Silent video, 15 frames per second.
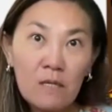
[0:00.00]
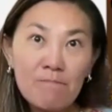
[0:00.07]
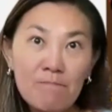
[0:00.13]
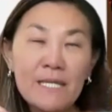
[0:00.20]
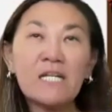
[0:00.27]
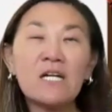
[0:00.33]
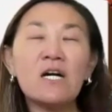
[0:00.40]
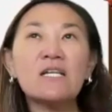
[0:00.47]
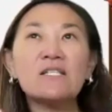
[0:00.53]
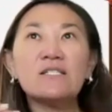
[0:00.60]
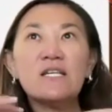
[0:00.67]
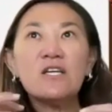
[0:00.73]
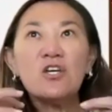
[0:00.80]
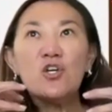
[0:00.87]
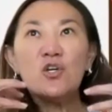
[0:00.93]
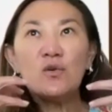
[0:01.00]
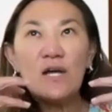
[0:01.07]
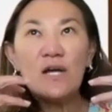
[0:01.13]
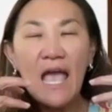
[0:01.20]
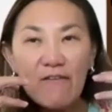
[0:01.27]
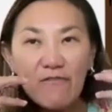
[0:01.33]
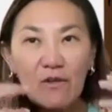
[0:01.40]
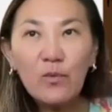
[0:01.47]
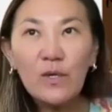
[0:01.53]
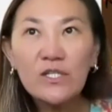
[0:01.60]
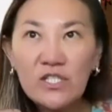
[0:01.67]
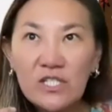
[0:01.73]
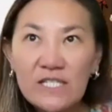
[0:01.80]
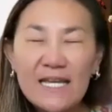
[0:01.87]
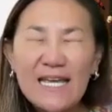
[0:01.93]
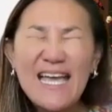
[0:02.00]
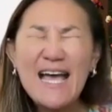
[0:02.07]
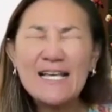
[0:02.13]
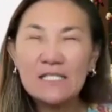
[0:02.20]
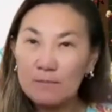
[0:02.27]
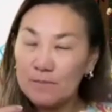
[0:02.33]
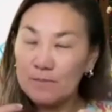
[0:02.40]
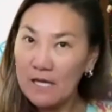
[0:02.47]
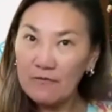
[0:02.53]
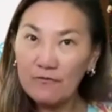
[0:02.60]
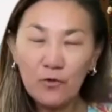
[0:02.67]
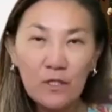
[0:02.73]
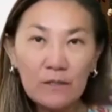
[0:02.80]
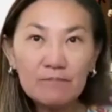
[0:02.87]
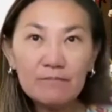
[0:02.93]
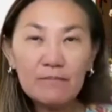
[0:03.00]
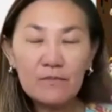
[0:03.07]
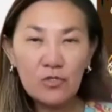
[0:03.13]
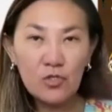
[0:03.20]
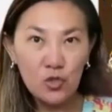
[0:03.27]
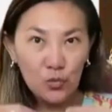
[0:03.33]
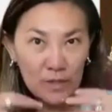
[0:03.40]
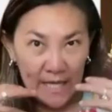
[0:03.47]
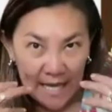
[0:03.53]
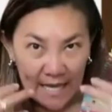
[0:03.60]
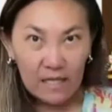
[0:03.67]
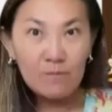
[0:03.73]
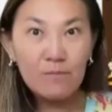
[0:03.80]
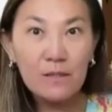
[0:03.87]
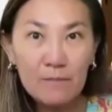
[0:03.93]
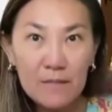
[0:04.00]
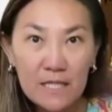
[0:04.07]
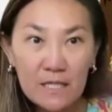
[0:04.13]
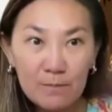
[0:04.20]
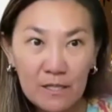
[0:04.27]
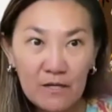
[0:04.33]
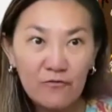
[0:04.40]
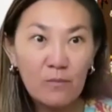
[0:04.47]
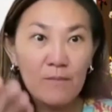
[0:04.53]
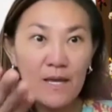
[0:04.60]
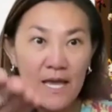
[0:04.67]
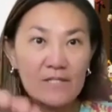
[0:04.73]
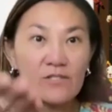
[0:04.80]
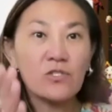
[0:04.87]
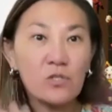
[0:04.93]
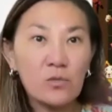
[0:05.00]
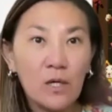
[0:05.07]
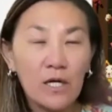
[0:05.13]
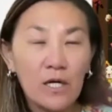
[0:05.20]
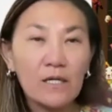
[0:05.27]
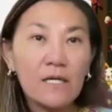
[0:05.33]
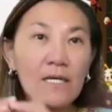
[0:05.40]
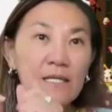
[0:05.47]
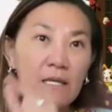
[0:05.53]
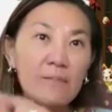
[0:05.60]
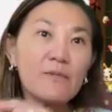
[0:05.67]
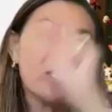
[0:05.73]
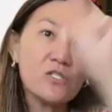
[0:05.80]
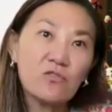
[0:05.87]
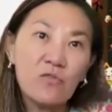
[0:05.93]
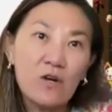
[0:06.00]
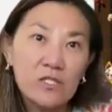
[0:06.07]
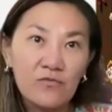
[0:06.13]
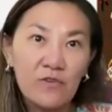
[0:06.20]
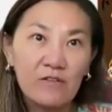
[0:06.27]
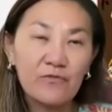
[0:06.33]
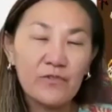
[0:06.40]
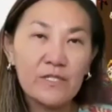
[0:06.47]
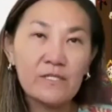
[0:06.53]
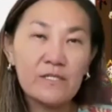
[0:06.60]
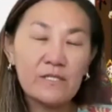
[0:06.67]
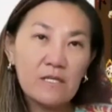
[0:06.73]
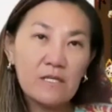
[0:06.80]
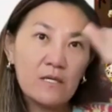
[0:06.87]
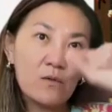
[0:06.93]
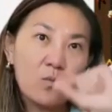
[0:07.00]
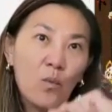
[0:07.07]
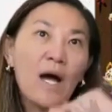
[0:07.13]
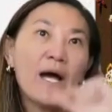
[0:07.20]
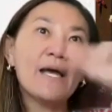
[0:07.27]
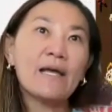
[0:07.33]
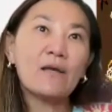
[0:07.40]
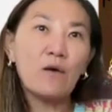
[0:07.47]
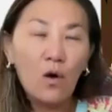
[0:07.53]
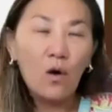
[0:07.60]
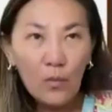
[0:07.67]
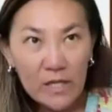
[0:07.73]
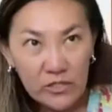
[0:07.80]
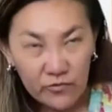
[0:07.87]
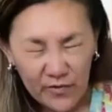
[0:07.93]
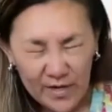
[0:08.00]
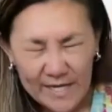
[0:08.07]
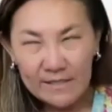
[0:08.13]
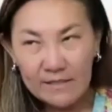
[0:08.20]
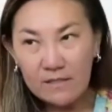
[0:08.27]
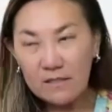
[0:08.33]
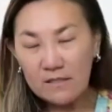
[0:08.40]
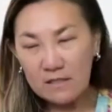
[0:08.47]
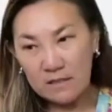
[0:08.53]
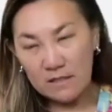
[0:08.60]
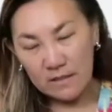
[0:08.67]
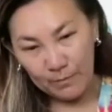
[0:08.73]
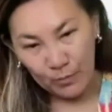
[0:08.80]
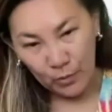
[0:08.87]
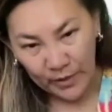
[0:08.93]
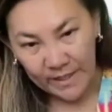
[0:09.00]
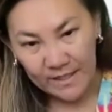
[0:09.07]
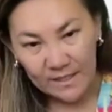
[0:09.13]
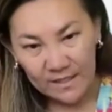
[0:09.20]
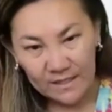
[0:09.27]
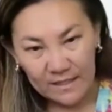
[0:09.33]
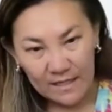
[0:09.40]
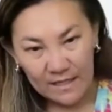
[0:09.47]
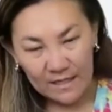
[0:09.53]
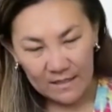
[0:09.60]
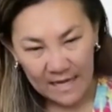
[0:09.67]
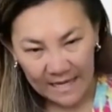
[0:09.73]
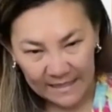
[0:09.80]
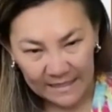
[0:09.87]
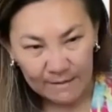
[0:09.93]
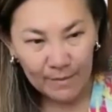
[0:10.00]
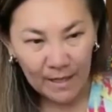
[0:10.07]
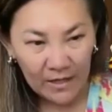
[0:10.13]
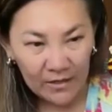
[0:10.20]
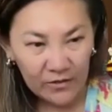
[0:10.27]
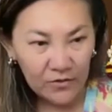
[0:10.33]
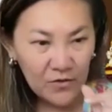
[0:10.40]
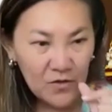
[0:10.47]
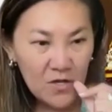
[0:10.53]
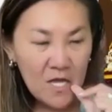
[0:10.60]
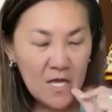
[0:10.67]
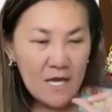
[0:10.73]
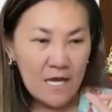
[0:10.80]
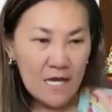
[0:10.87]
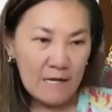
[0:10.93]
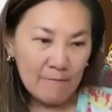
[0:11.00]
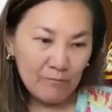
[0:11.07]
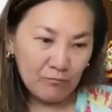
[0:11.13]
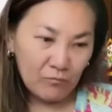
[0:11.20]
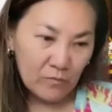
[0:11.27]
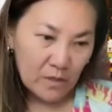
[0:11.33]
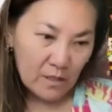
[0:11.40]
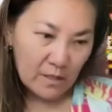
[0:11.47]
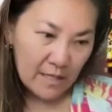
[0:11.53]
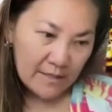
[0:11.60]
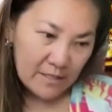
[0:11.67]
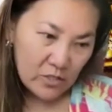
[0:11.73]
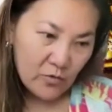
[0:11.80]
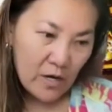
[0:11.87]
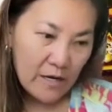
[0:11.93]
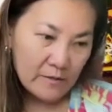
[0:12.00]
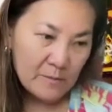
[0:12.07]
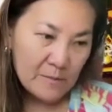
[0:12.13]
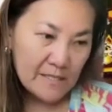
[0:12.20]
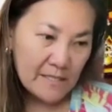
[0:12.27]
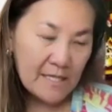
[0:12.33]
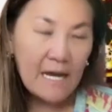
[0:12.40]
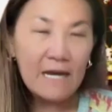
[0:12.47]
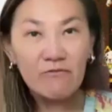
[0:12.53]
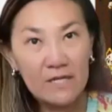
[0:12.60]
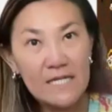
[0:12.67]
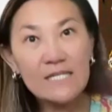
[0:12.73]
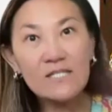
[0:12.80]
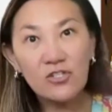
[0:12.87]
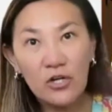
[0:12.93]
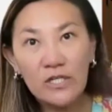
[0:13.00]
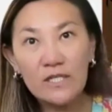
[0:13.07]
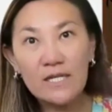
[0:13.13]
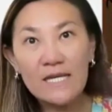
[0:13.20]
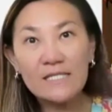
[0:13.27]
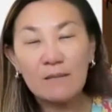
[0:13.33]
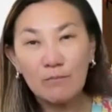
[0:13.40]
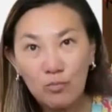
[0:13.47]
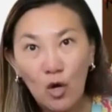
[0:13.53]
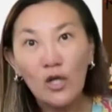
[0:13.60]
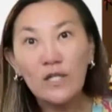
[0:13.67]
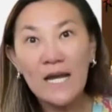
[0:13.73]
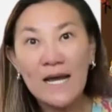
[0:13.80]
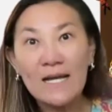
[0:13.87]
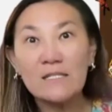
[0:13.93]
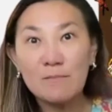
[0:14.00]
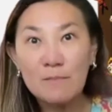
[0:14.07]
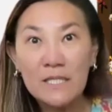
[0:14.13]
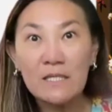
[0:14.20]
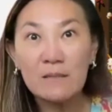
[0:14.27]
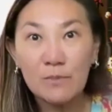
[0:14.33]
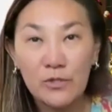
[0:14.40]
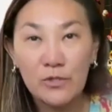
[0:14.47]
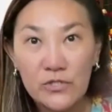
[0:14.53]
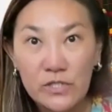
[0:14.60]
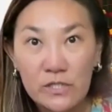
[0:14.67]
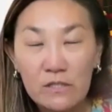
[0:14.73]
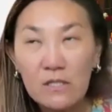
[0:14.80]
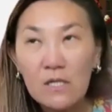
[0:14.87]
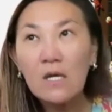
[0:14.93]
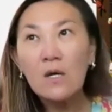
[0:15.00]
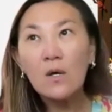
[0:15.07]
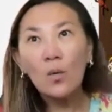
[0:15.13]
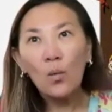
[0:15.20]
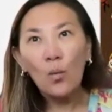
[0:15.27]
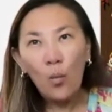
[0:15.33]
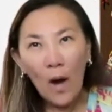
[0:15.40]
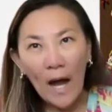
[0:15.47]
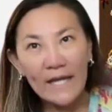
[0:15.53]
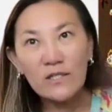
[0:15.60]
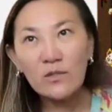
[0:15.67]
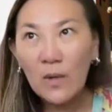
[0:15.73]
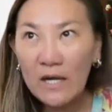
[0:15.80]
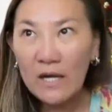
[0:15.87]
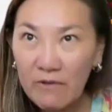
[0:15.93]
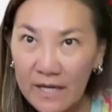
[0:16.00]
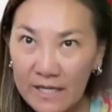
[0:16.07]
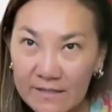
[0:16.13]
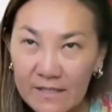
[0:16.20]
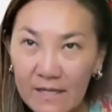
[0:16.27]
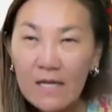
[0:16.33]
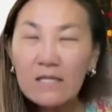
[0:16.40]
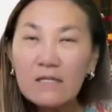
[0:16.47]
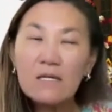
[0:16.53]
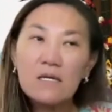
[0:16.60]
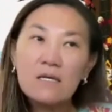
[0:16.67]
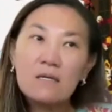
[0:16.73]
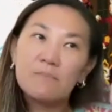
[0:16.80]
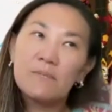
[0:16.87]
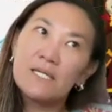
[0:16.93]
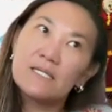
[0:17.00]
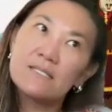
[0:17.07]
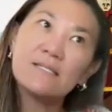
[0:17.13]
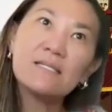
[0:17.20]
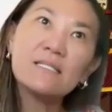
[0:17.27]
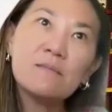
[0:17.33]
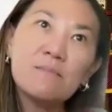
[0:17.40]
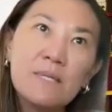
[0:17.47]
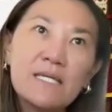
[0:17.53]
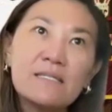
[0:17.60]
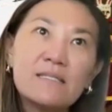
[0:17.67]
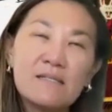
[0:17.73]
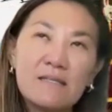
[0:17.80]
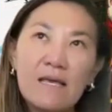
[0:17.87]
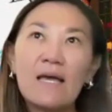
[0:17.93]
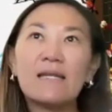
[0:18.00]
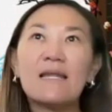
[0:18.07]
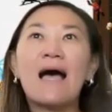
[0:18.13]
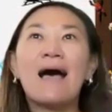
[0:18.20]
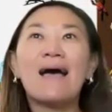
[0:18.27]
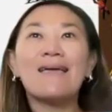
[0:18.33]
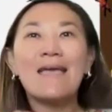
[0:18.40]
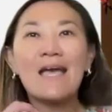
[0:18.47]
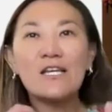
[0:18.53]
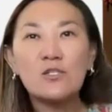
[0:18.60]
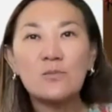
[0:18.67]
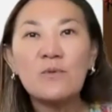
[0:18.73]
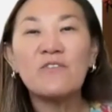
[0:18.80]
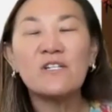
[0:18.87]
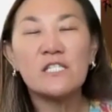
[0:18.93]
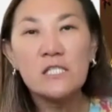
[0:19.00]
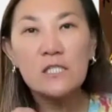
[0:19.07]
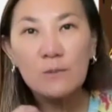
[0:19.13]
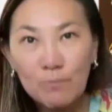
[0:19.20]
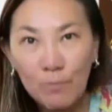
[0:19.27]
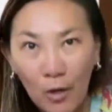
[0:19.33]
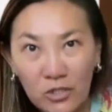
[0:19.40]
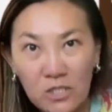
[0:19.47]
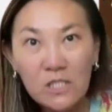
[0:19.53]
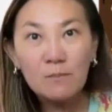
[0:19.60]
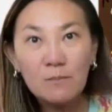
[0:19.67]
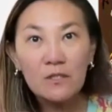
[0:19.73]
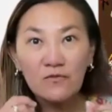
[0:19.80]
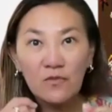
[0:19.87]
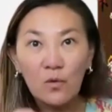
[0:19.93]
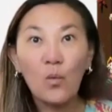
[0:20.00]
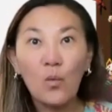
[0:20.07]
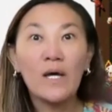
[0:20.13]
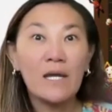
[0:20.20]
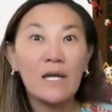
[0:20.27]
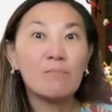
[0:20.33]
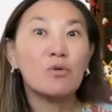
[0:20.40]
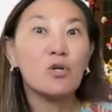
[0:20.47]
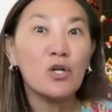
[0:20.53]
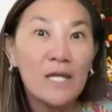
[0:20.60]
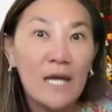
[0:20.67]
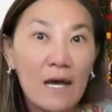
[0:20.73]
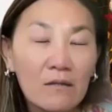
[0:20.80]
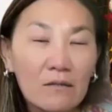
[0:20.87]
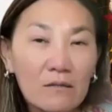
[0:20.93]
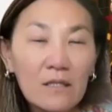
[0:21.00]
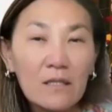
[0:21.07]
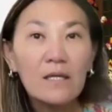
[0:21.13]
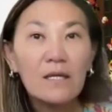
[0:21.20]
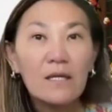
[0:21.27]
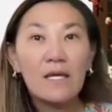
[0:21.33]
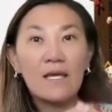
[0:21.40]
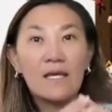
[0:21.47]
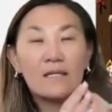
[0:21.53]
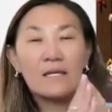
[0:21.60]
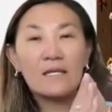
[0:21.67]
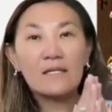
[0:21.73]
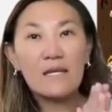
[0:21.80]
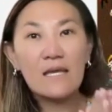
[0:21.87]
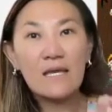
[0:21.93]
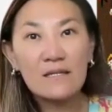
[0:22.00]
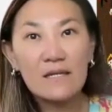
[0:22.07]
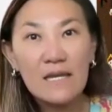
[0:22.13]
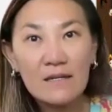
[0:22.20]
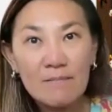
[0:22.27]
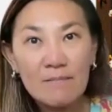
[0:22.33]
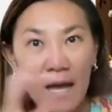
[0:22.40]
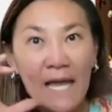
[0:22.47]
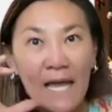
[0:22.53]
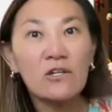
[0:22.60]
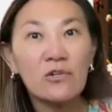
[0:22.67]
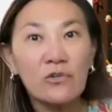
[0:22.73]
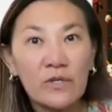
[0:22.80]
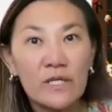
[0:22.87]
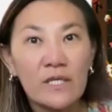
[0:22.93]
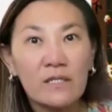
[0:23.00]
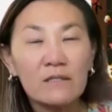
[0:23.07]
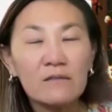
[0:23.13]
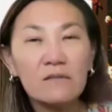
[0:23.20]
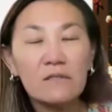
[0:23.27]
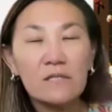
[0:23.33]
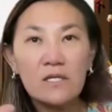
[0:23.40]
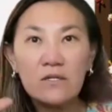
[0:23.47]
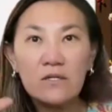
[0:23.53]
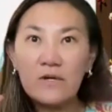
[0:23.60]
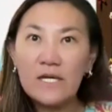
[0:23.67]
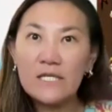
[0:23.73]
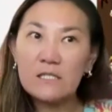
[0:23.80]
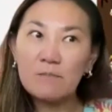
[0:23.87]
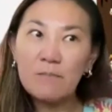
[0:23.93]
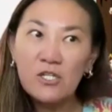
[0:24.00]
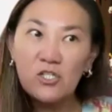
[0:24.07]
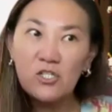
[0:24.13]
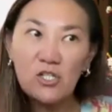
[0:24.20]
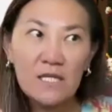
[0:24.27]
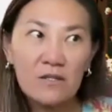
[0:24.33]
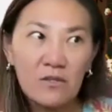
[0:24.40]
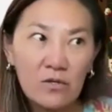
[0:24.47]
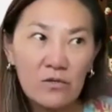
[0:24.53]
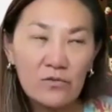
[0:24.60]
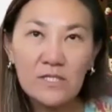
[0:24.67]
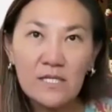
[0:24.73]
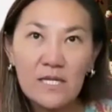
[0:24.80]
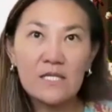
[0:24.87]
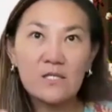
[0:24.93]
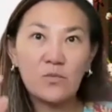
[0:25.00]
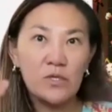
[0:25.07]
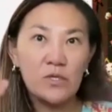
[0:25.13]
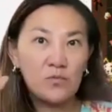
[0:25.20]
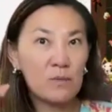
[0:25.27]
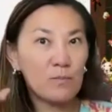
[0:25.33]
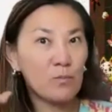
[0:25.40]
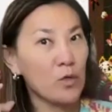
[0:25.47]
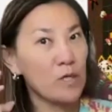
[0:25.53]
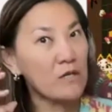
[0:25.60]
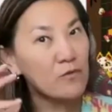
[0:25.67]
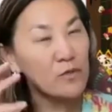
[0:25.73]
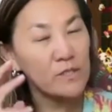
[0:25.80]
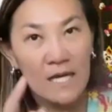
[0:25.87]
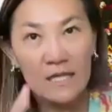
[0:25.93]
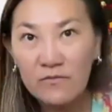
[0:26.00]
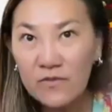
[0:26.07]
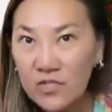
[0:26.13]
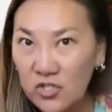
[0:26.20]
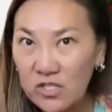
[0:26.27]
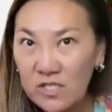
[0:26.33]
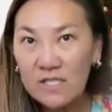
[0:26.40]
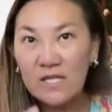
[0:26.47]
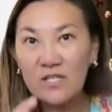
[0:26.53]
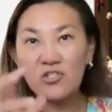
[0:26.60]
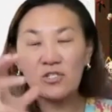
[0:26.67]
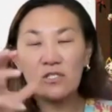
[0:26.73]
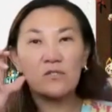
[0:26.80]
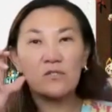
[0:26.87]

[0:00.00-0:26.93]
because everyone today has a platform. You can be a media platform as you are. Let me just cross-reference why I always raise the point in any bio that describes me is that I really started as a broadcast media person. Why do I raise that? Because this means that I had to be responsible for what I put out in my career, you know, especially in those days when I was reporting for a television station